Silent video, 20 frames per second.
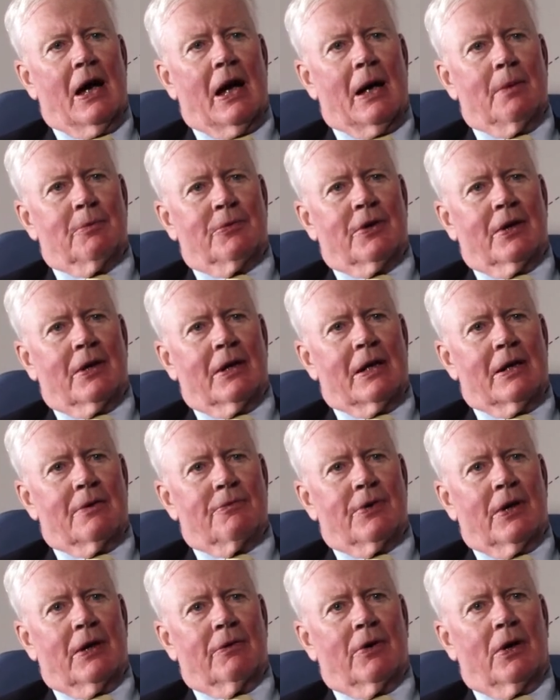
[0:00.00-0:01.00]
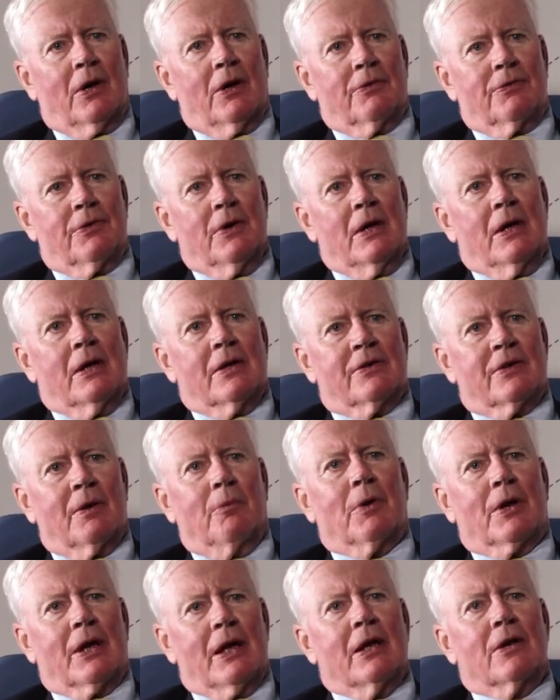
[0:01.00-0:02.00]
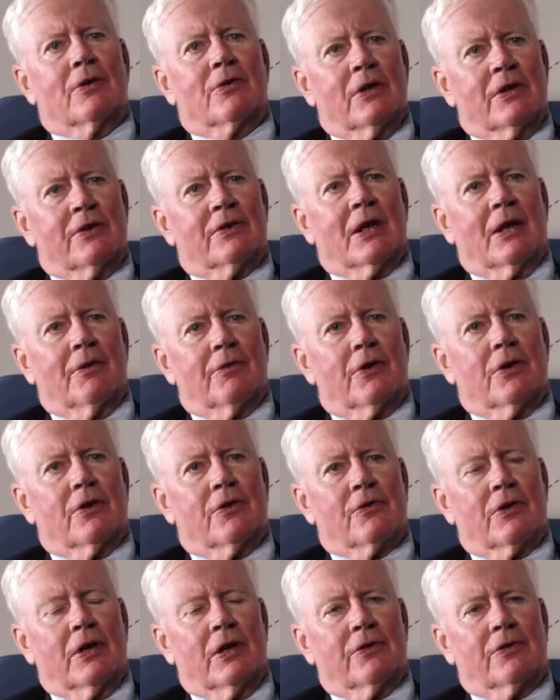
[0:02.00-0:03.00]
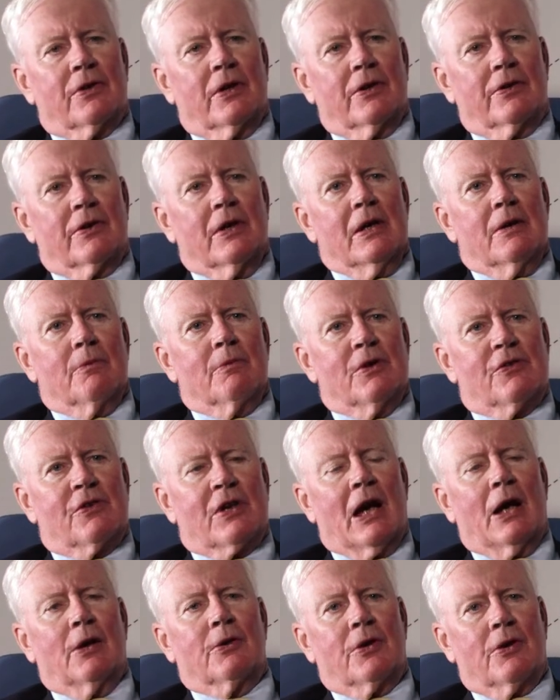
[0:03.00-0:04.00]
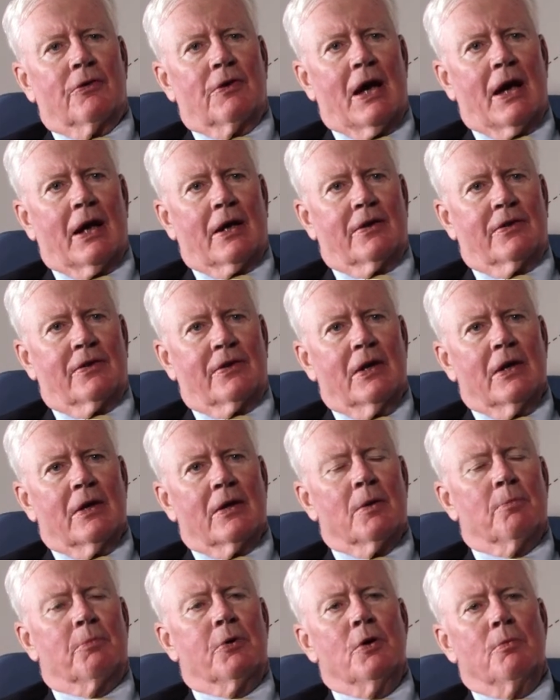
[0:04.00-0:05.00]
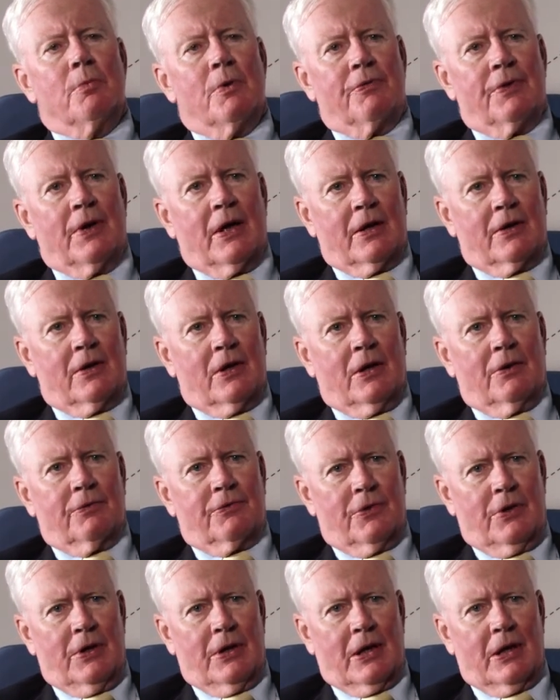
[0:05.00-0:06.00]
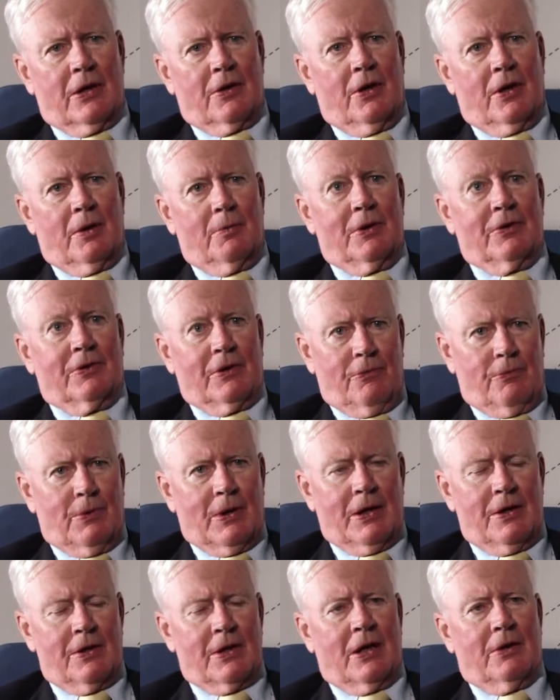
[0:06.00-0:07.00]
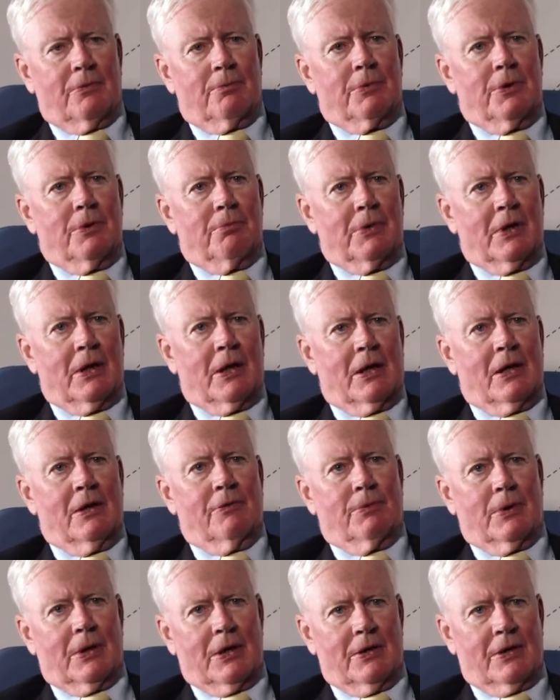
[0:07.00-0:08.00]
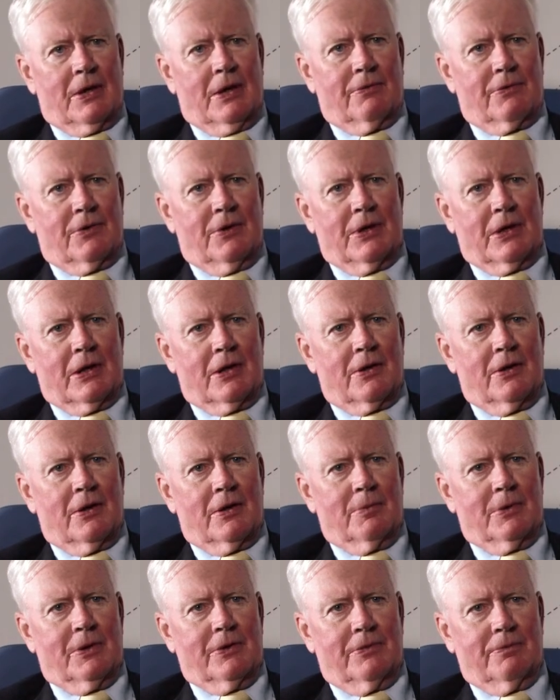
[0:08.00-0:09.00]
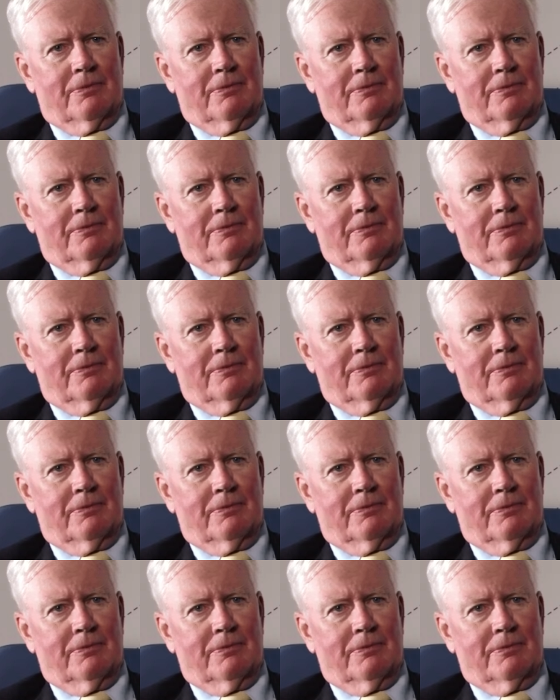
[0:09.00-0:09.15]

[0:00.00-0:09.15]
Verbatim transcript: I'm certainly in favor of somewhat increased leverage ratios, which counteracts the boom effect of growing economies. If we're going to have boom, uh, if we're going to have growing economies.